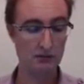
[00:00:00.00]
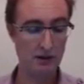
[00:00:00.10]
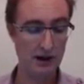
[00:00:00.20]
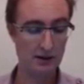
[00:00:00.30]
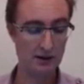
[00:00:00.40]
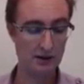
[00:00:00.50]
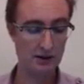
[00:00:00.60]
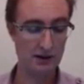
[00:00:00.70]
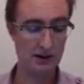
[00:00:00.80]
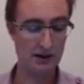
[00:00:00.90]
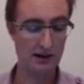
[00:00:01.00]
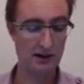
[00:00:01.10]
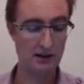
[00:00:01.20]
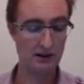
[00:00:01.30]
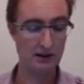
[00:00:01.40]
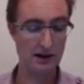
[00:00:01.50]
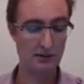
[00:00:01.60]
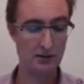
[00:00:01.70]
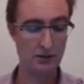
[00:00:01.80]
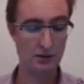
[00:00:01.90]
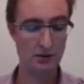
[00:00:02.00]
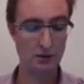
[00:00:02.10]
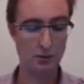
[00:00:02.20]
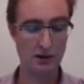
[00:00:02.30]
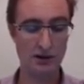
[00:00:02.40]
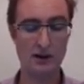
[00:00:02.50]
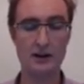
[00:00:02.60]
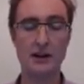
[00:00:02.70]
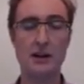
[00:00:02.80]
Routers, on the other hand, have to talk to one another